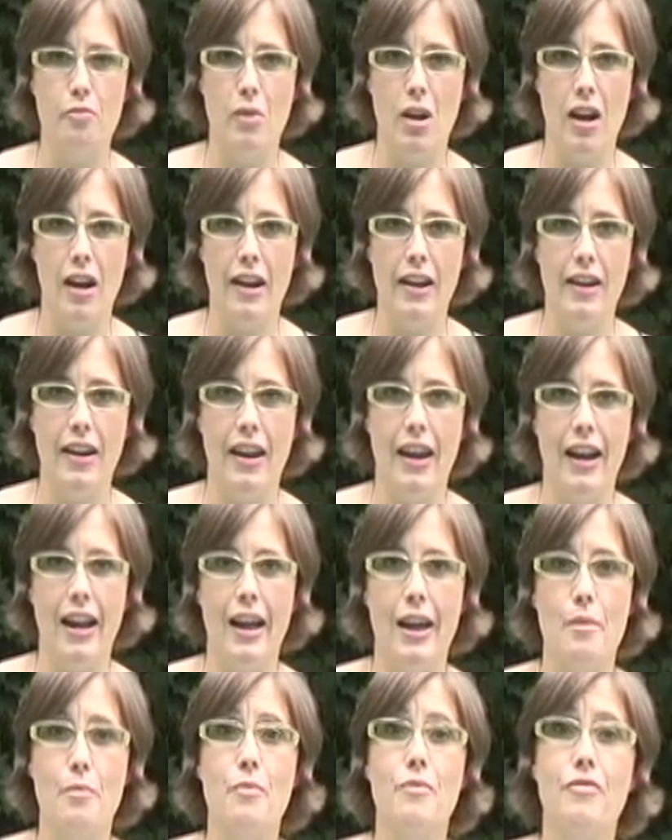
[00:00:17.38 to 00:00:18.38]
mine and
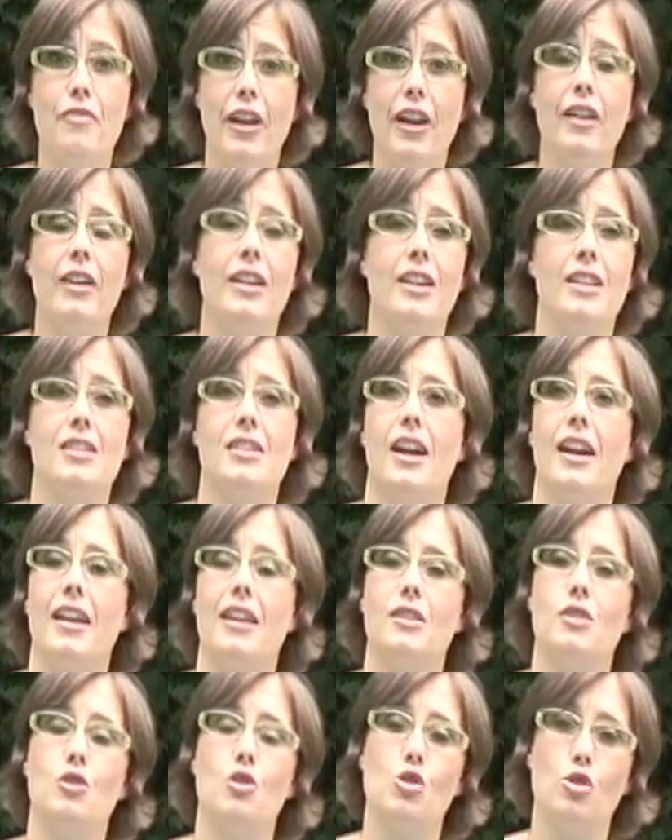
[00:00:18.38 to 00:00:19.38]
I'm very
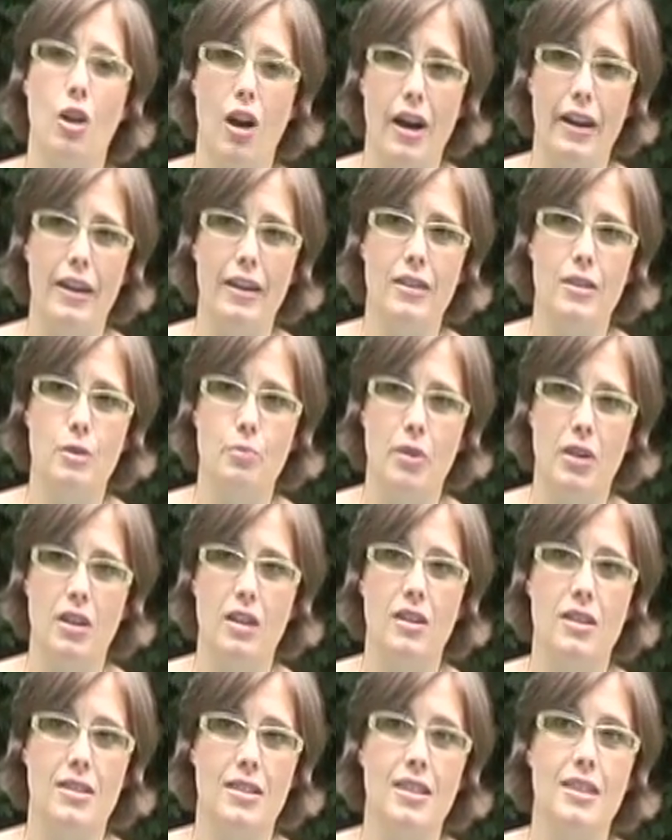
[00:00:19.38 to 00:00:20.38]
excited to try it
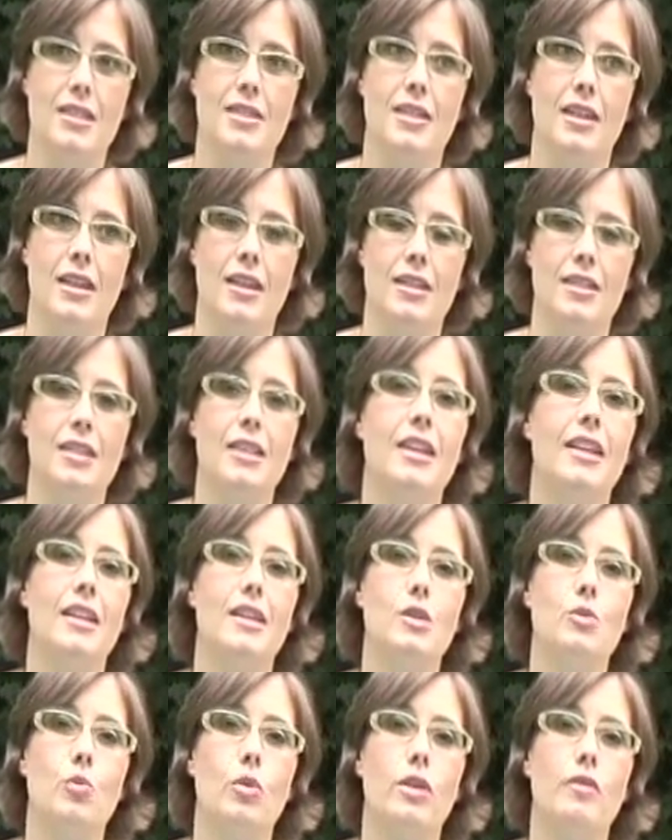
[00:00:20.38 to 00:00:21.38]
because he says it
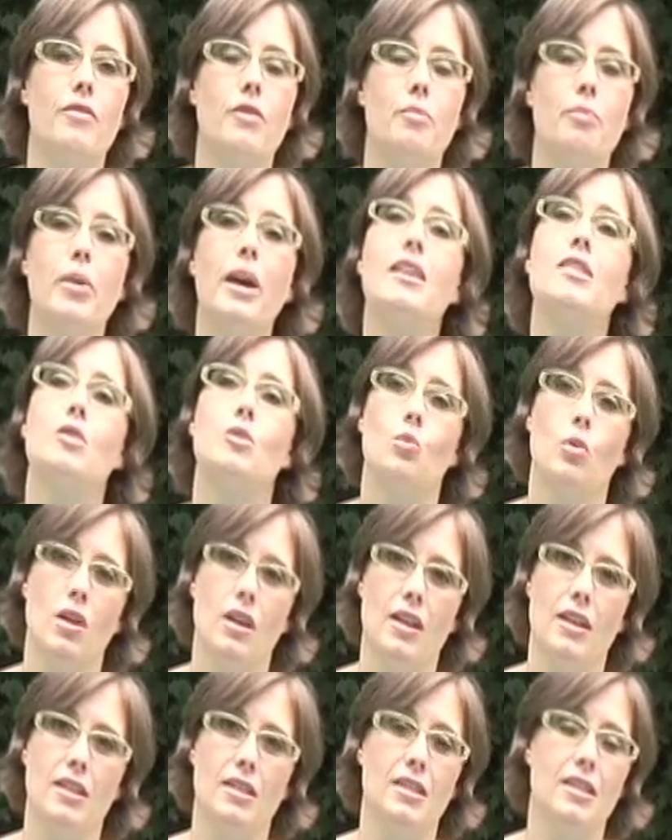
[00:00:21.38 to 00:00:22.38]
is one of the best
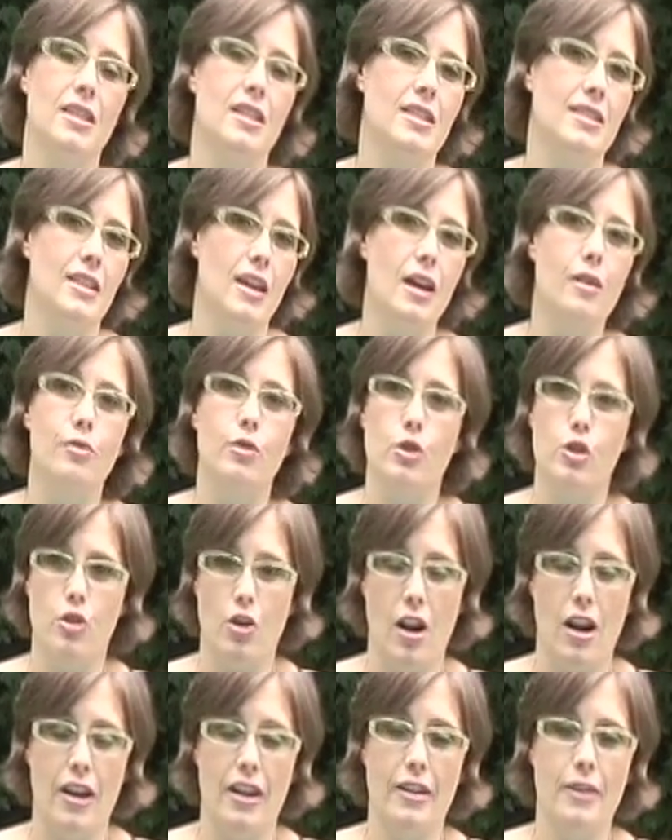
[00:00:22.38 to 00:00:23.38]
wines he has ever
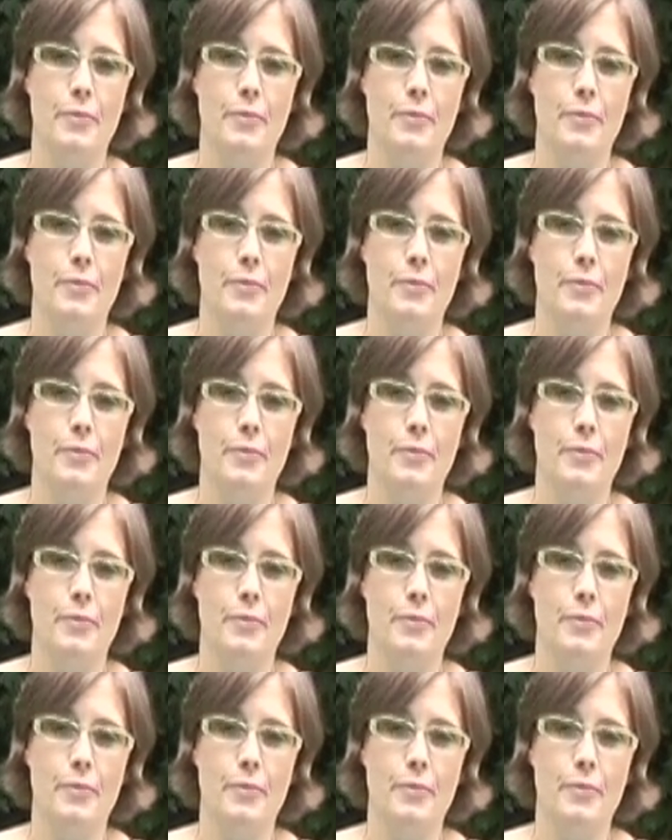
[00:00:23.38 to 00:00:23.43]
tried.